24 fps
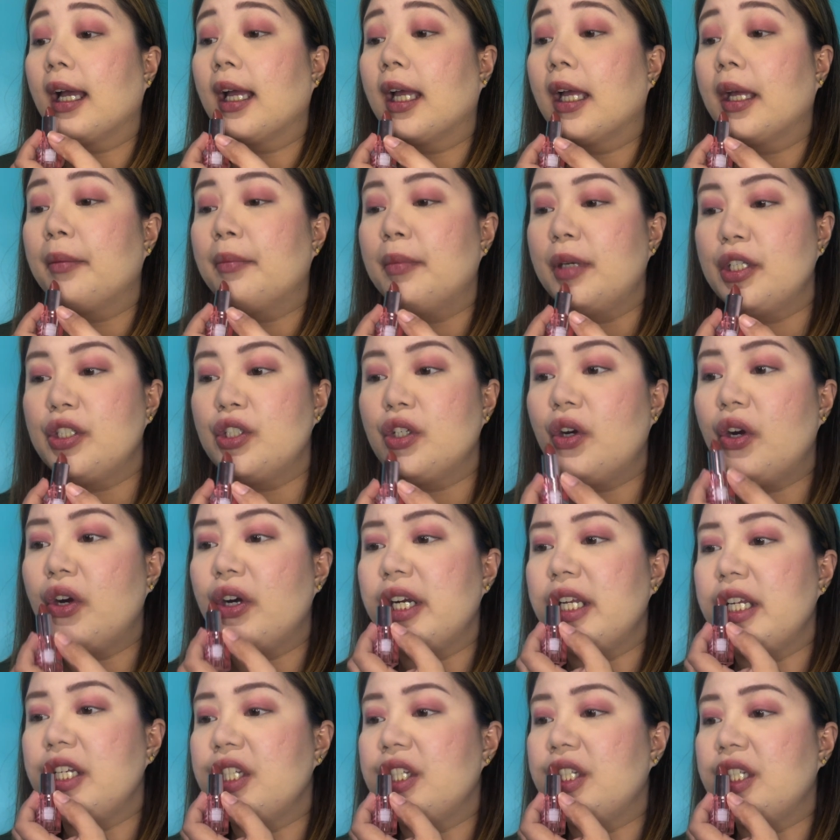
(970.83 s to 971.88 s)
medyo
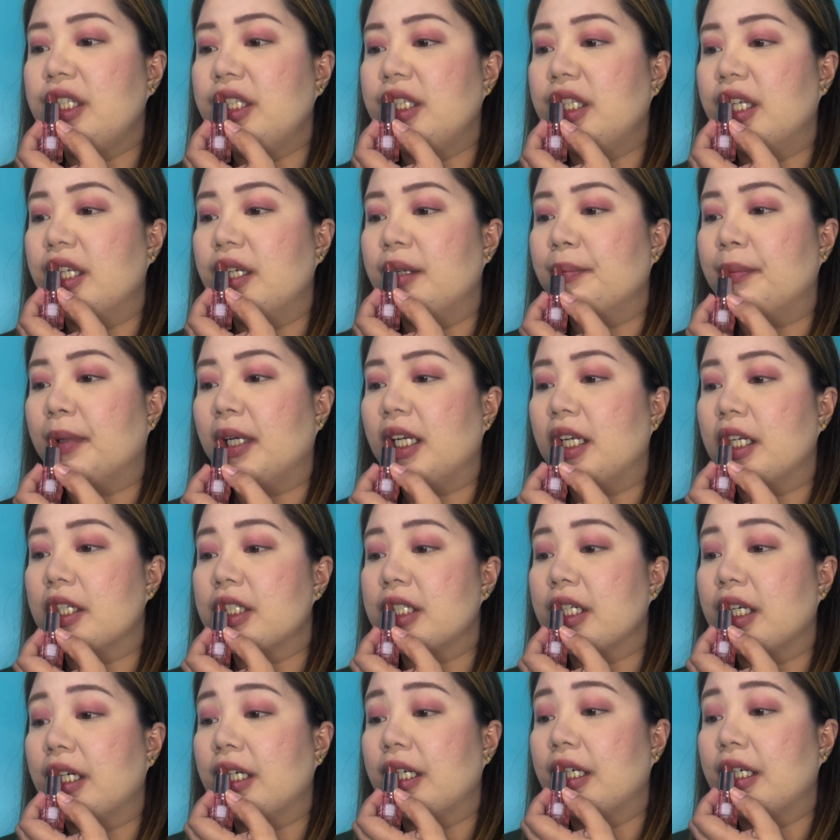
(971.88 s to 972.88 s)
orangey din pala siya.